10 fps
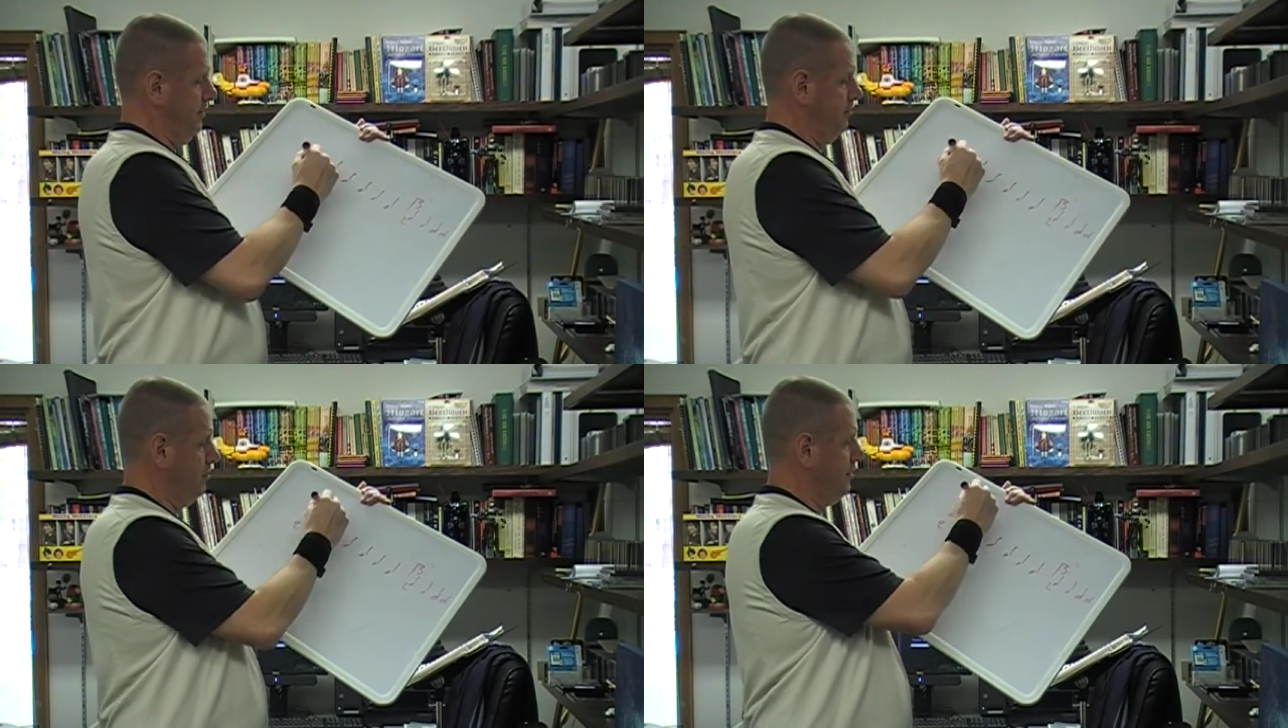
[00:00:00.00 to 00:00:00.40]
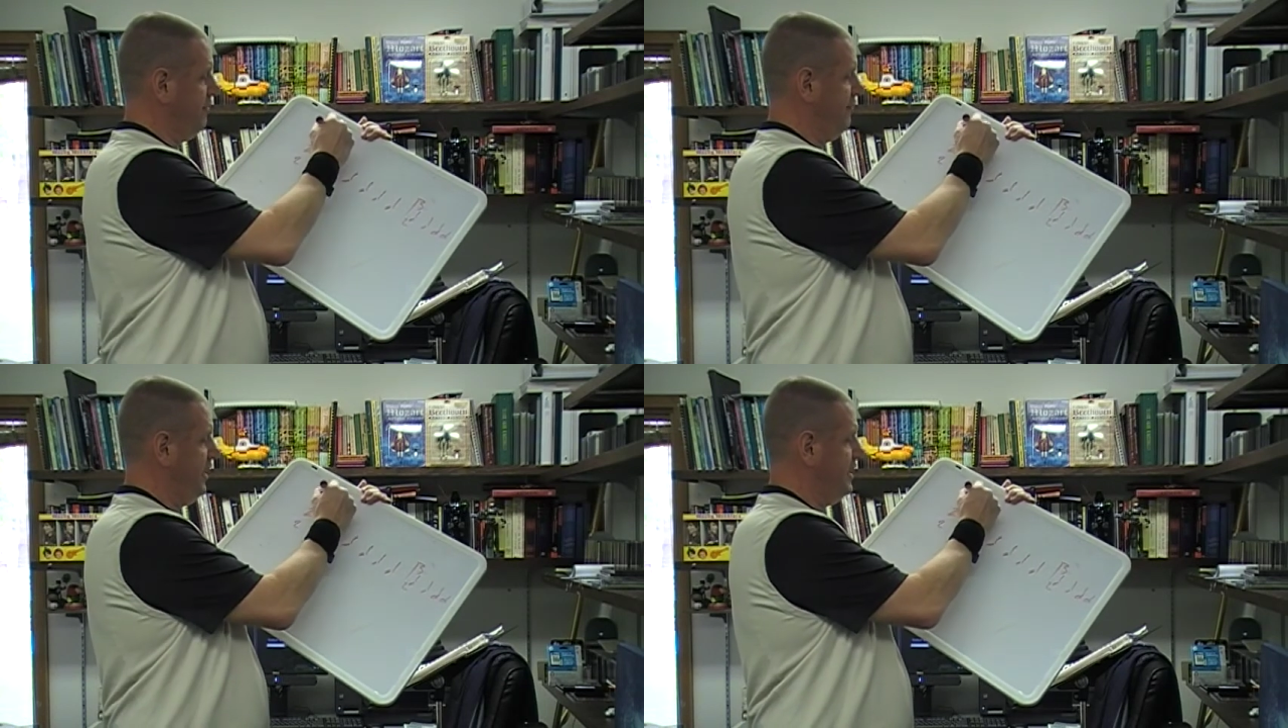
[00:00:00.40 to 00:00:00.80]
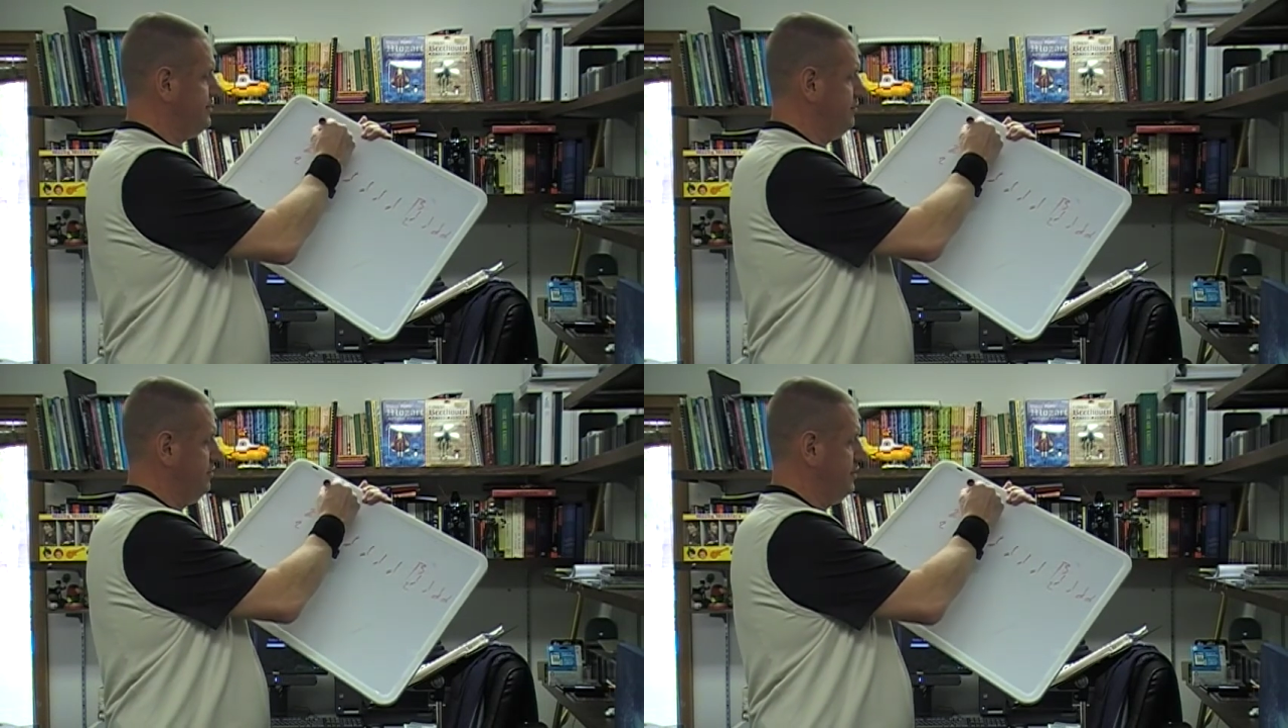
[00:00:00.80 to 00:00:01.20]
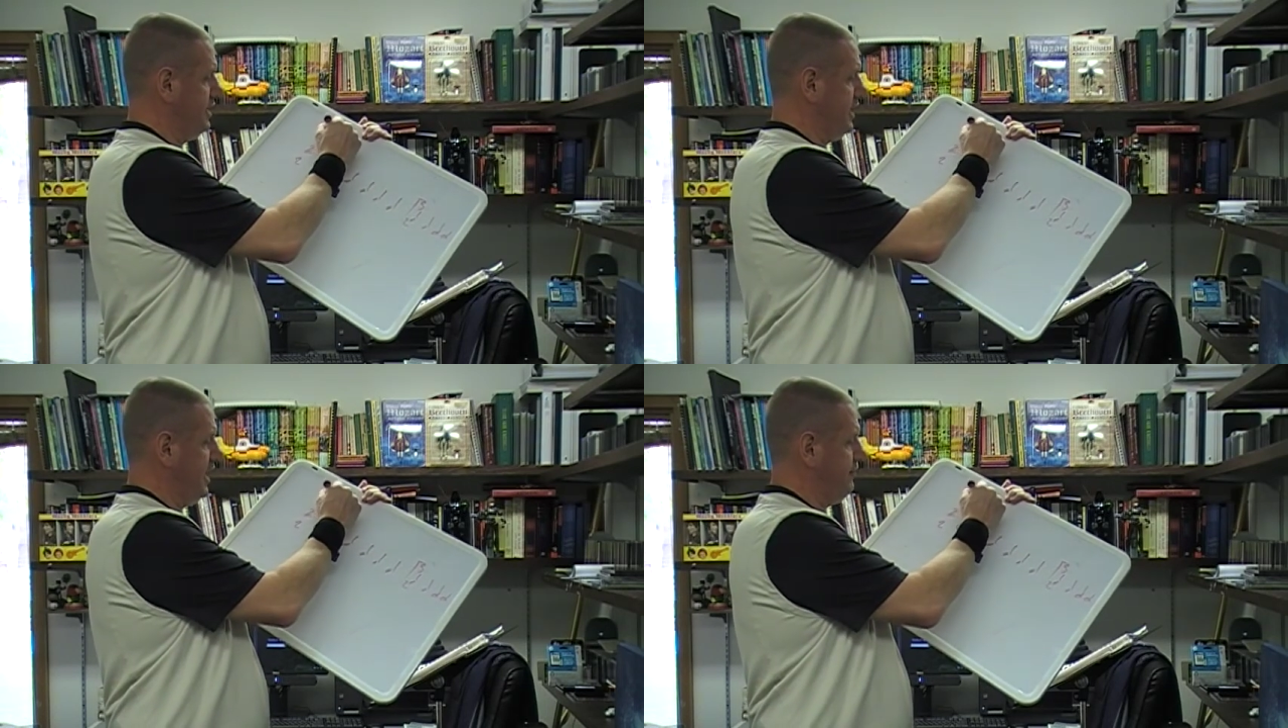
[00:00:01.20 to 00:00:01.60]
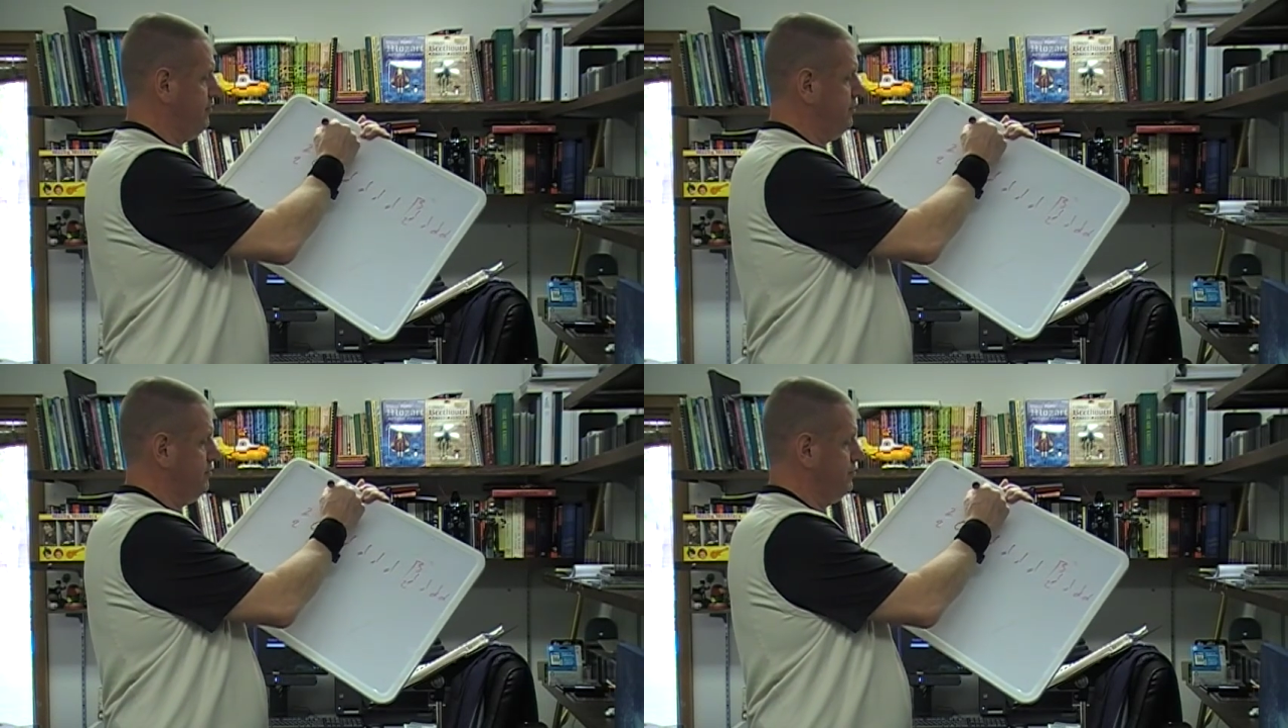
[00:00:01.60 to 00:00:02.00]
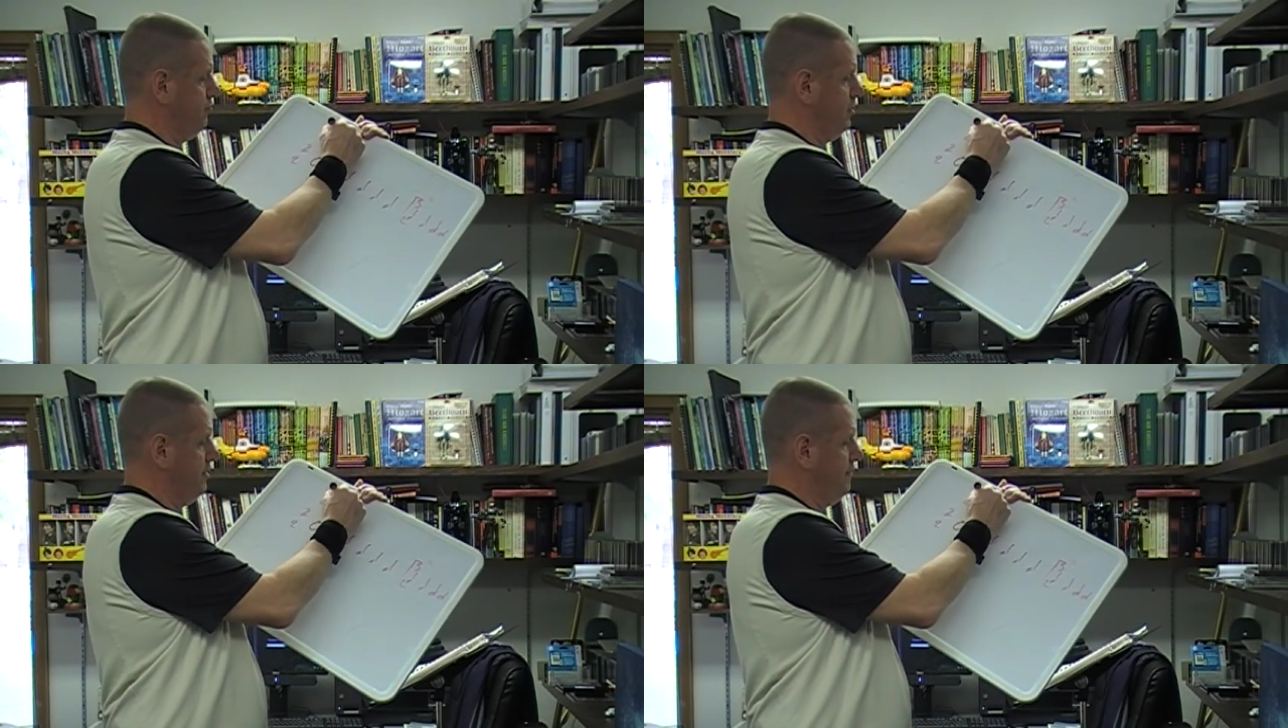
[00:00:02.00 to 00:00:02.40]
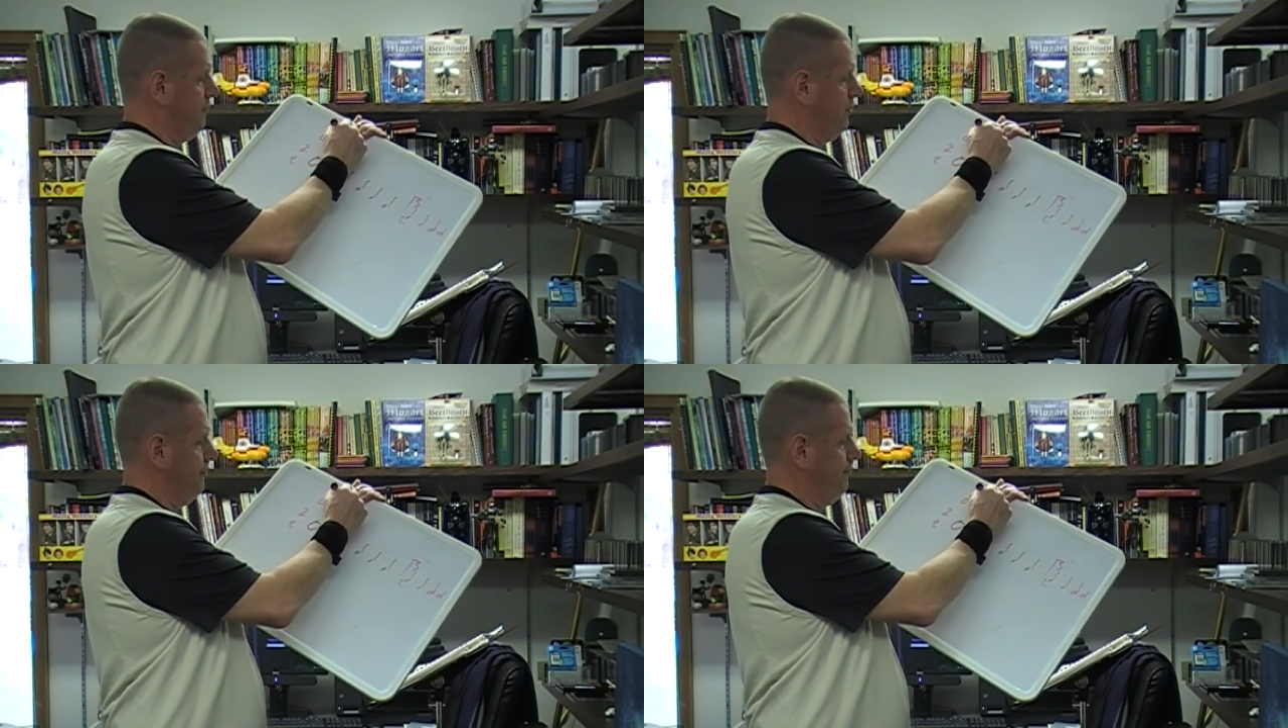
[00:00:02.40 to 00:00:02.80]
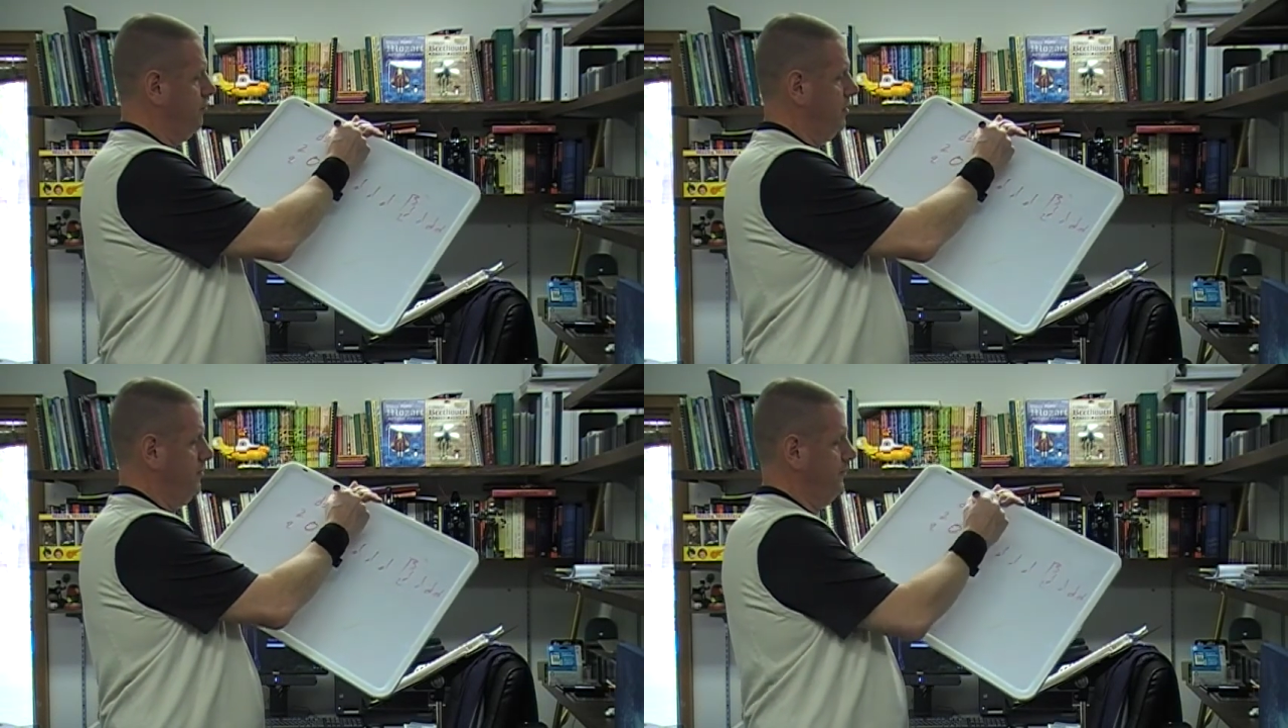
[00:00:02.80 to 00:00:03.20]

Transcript: We're going fast. We're going like half note equals 144.